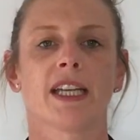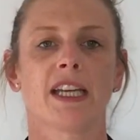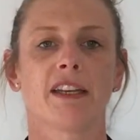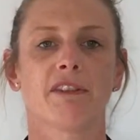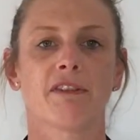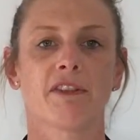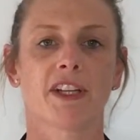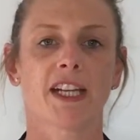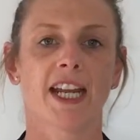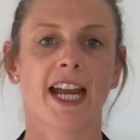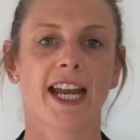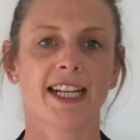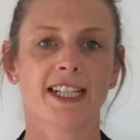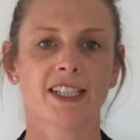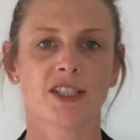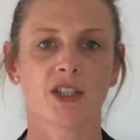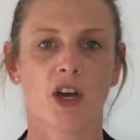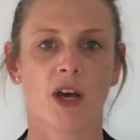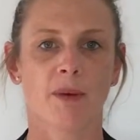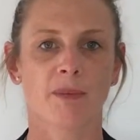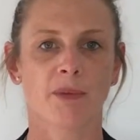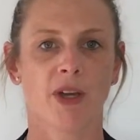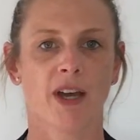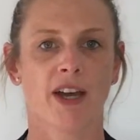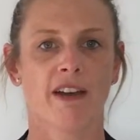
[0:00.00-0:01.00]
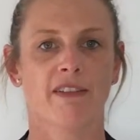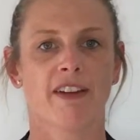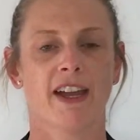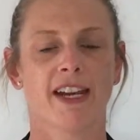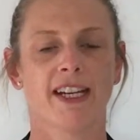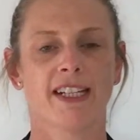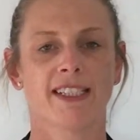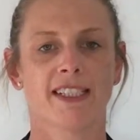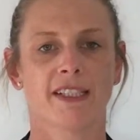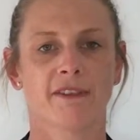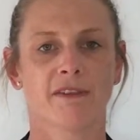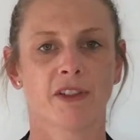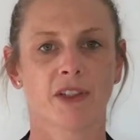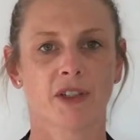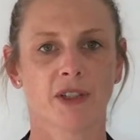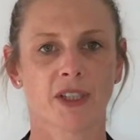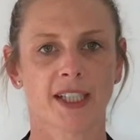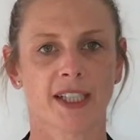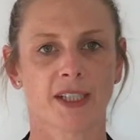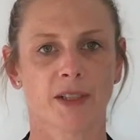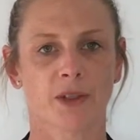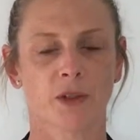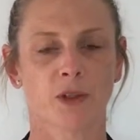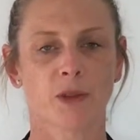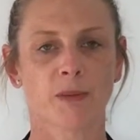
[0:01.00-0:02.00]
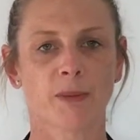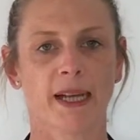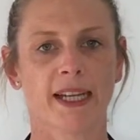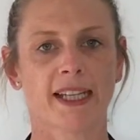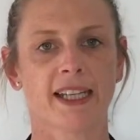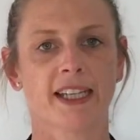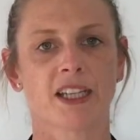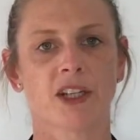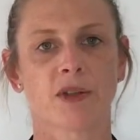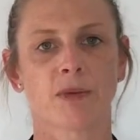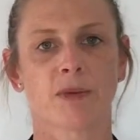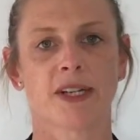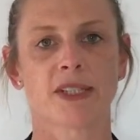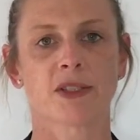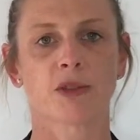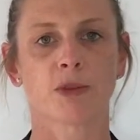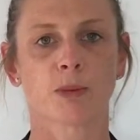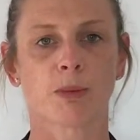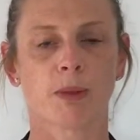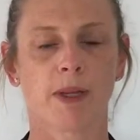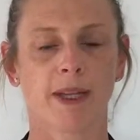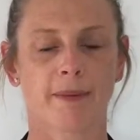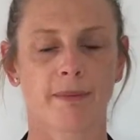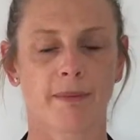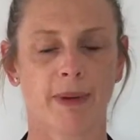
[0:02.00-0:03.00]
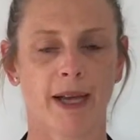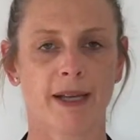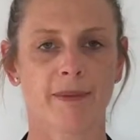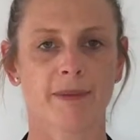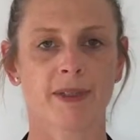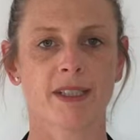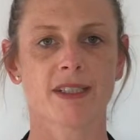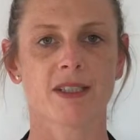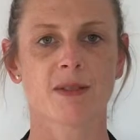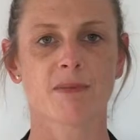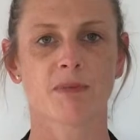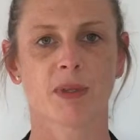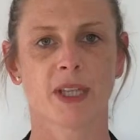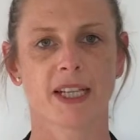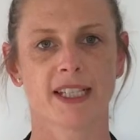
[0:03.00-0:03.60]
If at any time you have any difficulty at all making the rental payments,